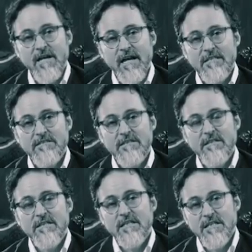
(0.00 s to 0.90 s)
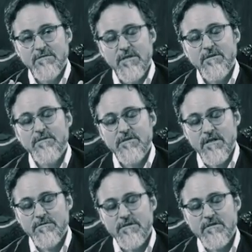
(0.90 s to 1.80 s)
to fast, if, if,
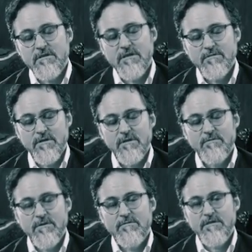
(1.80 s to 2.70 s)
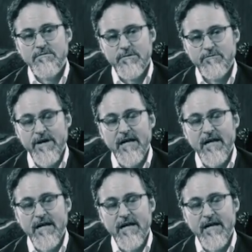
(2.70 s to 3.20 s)
it, if, it's, if, if it's a